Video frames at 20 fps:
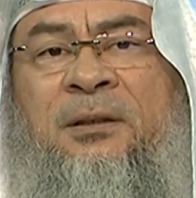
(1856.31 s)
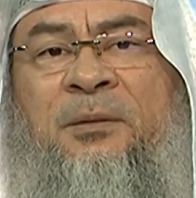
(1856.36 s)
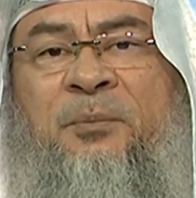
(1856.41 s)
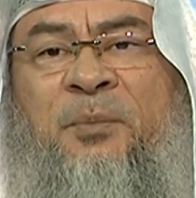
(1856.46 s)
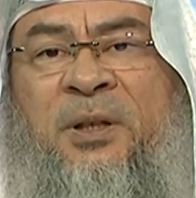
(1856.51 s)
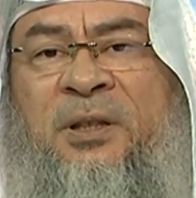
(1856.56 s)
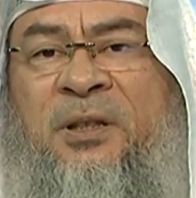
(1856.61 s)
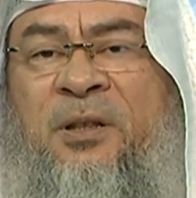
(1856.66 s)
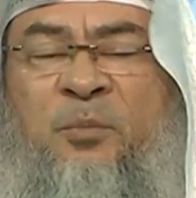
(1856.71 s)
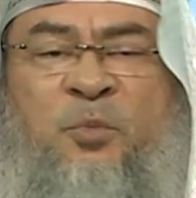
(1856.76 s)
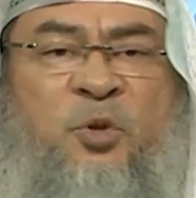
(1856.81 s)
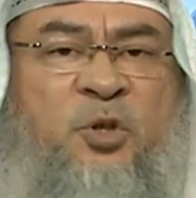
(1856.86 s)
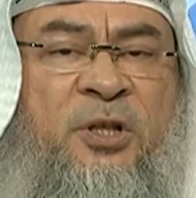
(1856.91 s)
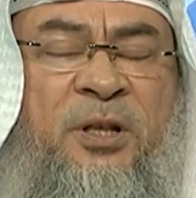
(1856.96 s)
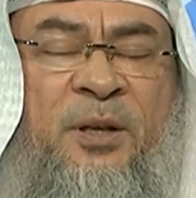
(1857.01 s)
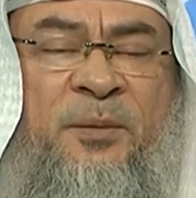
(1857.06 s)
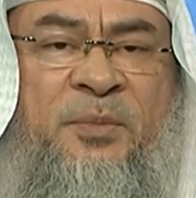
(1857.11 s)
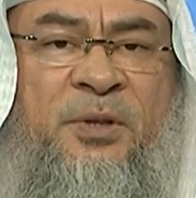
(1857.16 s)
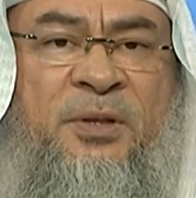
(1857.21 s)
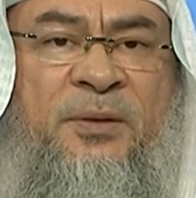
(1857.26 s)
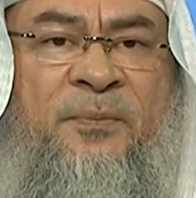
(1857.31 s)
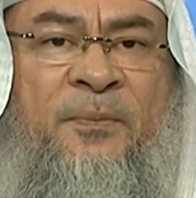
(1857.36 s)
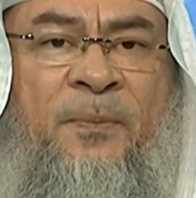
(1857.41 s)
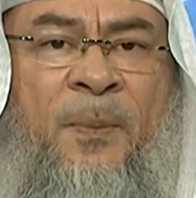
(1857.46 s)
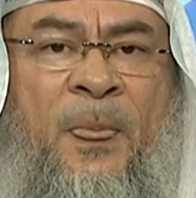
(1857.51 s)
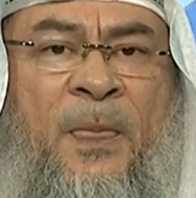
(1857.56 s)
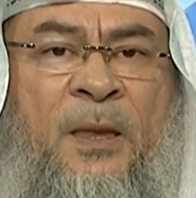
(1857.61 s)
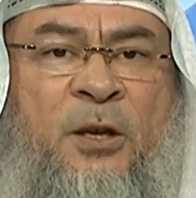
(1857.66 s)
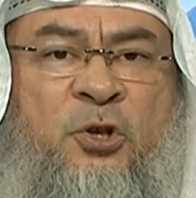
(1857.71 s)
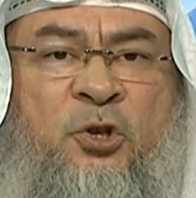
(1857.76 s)
but the Muslims
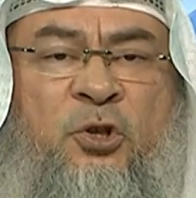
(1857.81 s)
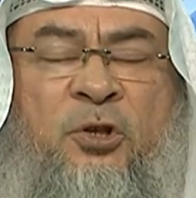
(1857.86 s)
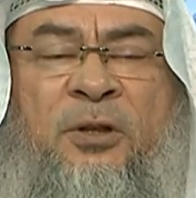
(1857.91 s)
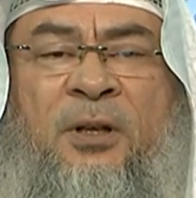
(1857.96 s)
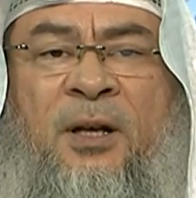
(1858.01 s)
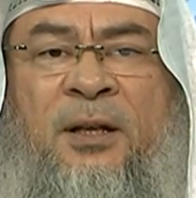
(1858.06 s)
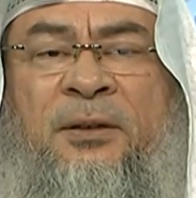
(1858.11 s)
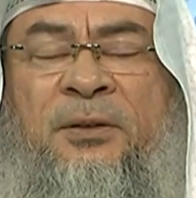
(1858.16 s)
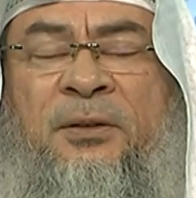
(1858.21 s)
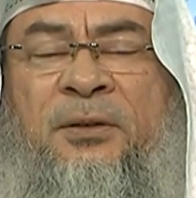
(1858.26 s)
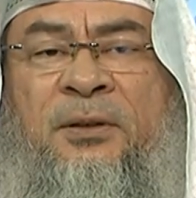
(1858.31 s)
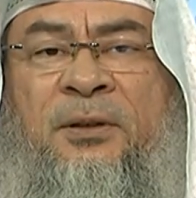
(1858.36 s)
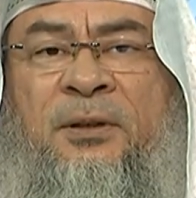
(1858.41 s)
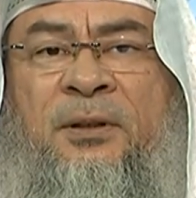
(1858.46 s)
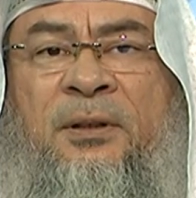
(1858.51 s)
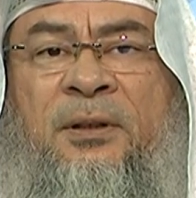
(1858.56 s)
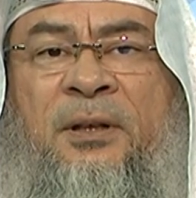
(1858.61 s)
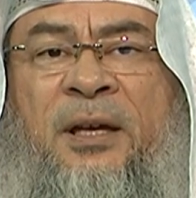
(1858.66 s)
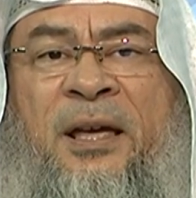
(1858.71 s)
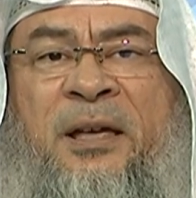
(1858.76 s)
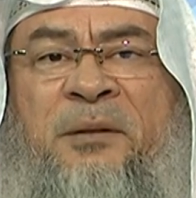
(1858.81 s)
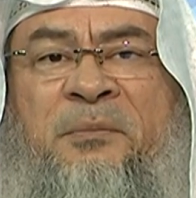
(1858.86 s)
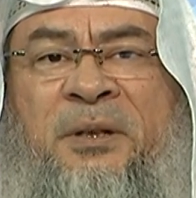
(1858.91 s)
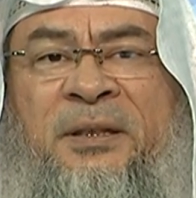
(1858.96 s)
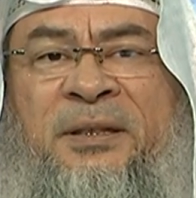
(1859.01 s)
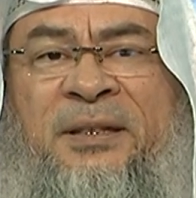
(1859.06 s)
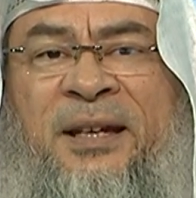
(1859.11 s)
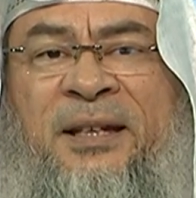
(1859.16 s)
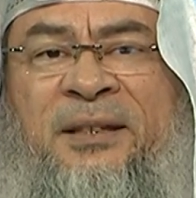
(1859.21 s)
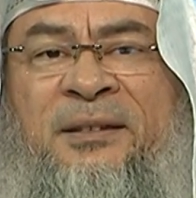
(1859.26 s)
should not
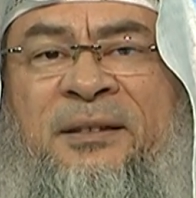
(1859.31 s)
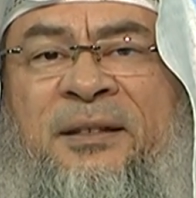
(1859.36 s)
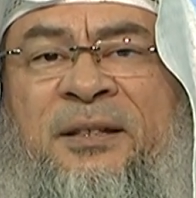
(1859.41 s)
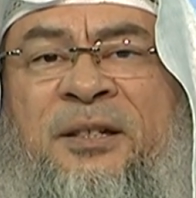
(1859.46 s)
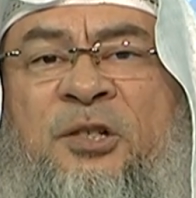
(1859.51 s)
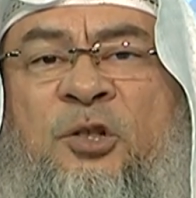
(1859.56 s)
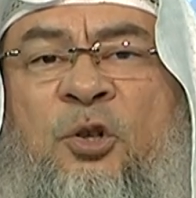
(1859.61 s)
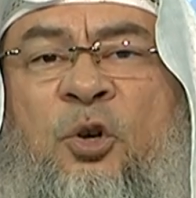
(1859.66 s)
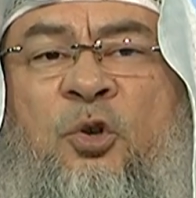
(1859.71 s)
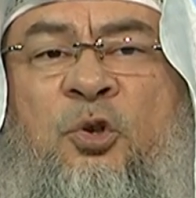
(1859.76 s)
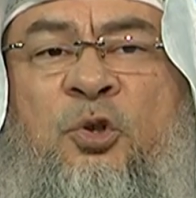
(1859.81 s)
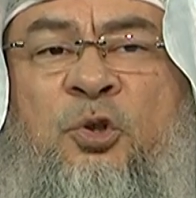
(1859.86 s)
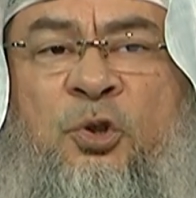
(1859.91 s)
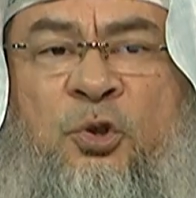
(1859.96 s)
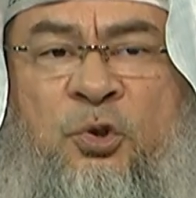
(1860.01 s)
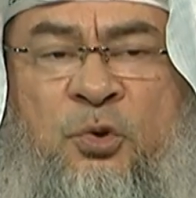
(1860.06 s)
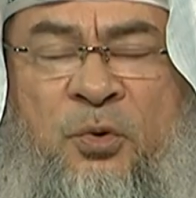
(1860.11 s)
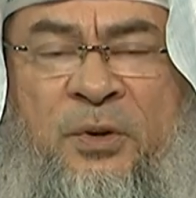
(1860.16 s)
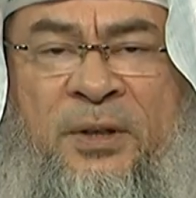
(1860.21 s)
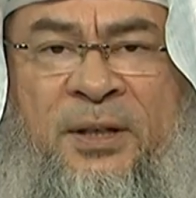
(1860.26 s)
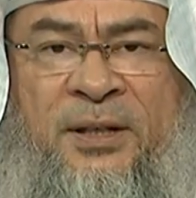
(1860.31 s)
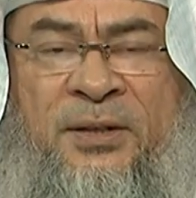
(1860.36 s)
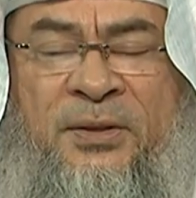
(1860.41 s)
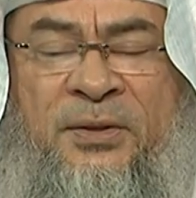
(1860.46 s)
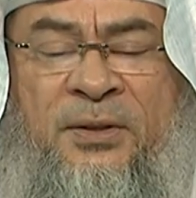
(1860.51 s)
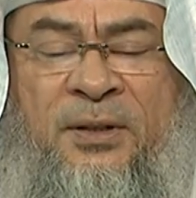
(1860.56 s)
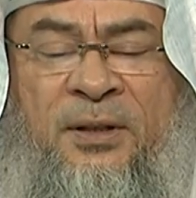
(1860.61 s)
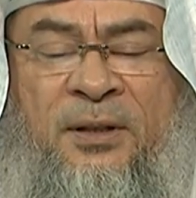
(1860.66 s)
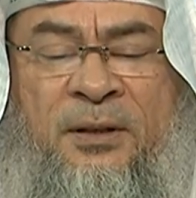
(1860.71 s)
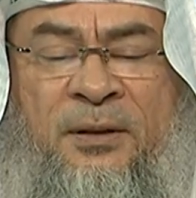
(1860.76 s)
imitate this or do
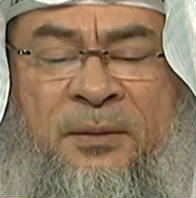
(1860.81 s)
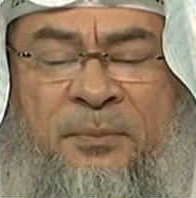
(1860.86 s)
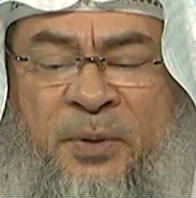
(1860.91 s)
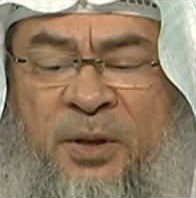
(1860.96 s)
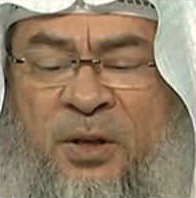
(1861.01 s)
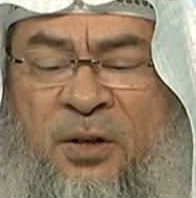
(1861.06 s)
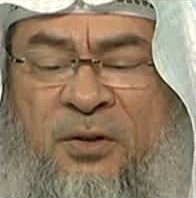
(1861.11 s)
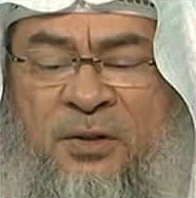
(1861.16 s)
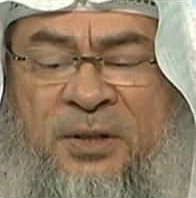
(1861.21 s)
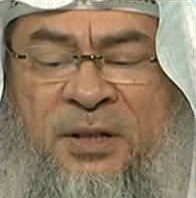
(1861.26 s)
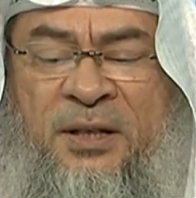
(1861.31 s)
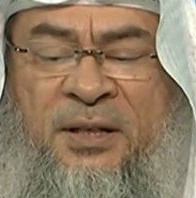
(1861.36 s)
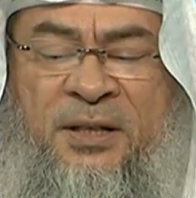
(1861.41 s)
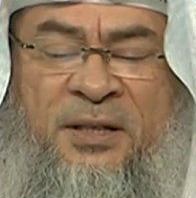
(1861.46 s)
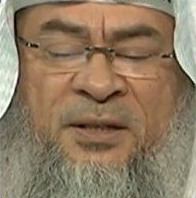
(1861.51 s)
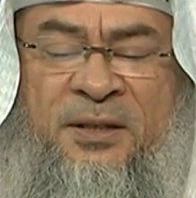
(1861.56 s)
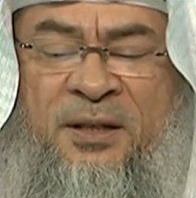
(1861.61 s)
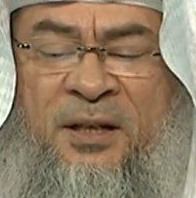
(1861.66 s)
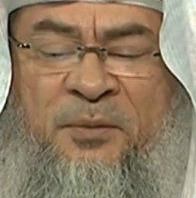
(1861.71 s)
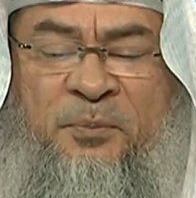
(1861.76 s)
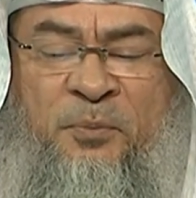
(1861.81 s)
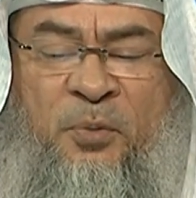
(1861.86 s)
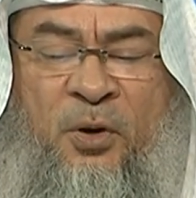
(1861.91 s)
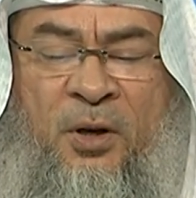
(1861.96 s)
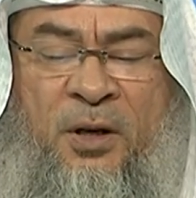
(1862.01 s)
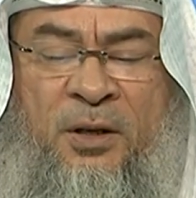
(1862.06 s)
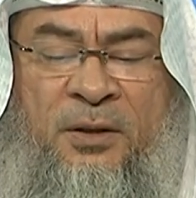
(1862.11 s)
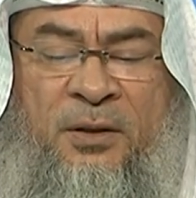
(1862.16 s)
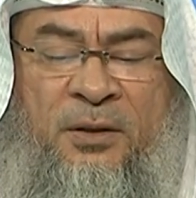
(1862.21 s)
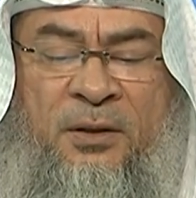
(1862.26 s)
this because it is not
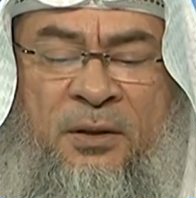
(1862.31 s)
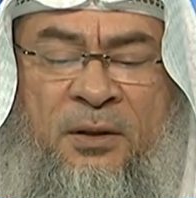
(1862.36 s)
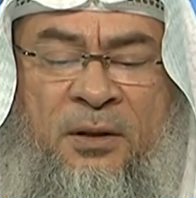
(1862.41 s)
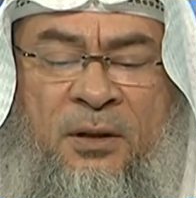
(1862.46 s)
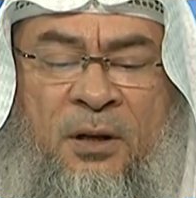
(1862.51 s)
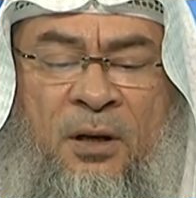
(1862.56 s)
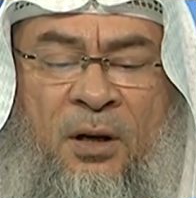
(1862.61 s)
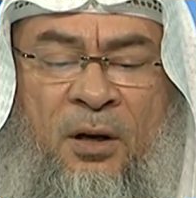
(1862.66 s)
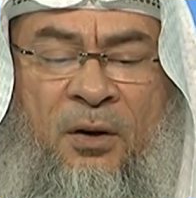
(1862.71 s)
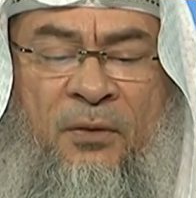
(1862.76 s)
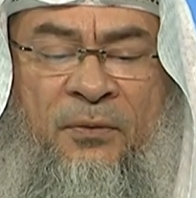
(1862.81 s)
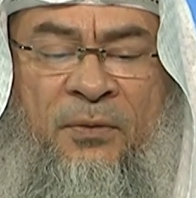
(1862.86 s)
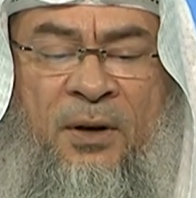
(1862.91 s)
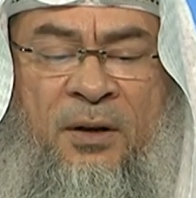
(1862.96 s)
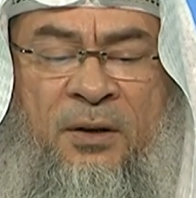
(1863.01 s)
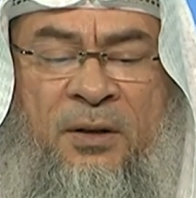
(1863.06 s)
part of our